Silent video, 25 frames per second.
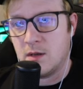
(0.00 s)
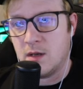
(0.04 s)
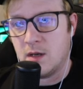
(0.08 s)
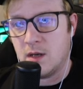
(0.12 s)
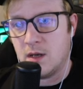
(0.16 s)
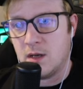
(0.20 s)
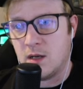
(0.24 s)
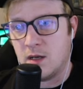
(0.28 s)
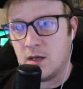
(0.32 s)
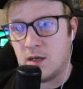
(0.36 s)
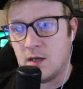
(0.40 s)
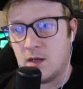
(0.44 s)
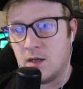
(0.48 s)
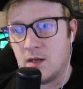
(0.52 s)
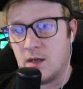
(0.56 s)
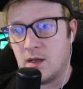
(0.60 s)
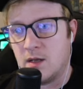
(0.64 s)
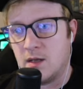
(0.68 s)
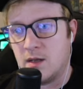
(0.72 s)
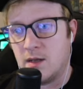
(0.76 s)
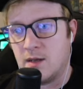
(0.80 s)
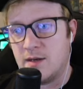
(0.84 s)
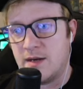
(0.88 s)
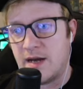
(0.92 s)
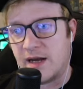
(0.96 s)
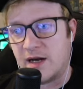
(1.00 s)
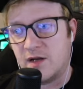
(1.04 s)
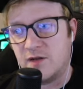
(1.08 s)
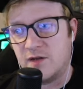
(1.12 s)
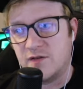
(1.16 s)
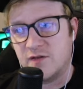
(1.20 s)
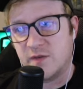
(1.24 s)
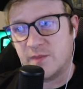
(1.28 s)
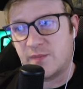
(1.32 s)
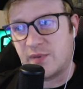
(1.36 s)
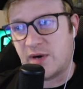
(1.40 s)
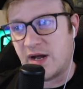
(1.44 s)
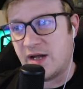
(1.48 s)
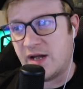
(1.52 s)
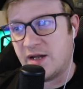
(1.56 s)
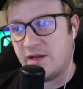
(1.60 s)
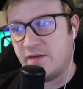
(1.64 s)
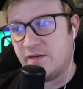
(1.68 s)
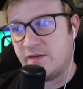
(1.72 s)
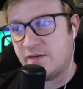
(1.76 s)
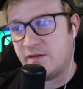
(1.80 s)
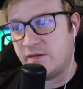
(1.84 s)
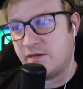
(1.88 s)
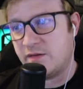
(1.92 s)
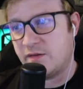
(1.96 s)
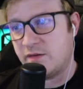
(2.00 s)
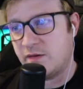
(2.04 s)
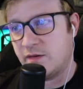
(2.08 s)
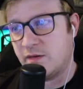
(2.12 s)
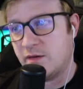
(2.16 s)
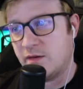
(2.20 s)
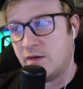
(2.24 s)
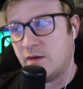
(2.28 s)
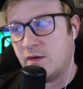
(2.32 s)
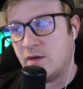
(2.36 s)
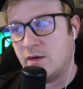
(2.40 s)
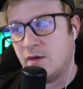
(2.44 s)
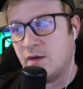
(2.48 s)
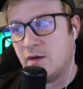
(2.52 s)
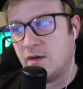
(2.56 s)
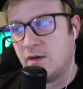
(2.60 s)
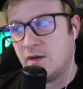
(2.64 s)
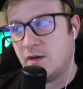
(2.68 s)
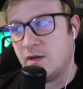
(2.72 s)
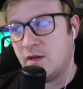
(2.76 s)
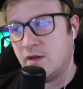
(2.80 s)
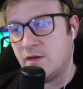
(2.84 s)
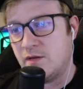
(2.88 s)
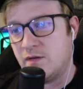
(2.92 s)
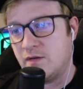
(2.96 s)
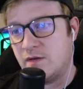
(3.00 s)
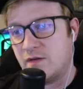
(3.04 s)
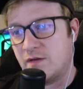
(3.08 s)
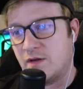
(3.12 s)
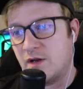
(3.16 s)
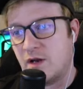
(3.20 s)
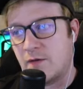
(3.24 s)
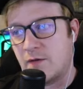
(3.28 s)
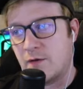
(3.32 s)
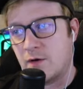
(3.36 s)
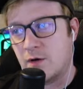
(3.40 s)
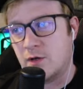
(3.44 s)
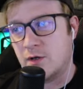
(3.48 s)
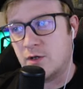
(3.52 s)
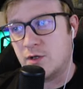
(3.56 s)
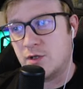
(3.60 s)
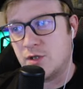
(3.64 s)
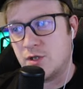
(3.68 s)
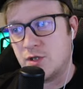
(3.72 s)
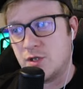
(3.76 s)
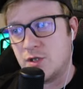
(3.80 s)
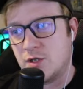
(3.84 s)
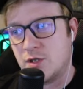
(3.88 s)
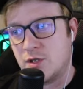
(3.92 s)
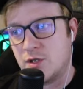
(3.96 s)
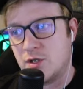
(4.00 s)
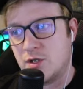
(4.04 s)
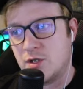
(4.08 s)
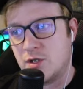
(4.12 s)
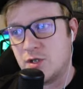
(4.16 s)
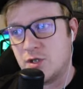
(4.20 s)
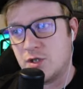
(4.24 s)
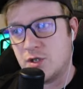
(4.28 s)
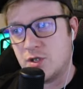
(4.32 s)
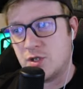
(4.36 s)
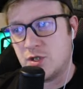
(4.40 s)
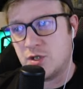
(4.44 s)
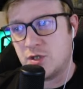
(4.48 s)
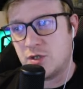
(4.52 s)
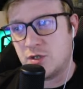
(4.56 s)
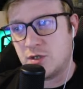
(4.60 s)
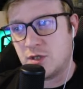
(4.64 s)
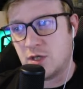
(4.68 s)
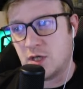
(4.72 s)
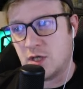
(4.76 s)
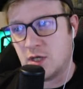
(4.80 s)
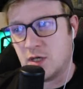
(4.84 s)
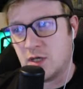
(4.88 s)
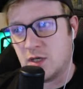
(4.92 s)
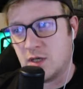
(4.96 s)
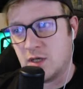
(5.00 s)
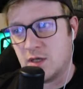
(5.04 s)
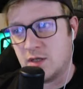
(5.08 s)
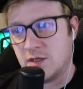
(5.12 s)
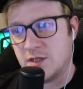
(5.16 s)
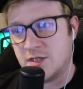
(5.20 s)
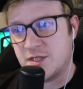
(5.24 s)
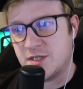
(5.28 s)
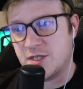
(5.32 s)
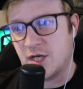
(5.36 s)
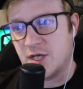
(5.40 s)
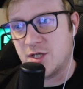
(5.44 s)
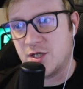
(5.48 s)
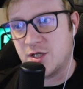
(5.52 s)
Uh, Netgun uh, Surprise that... is just another mm-hmm. uh, stun,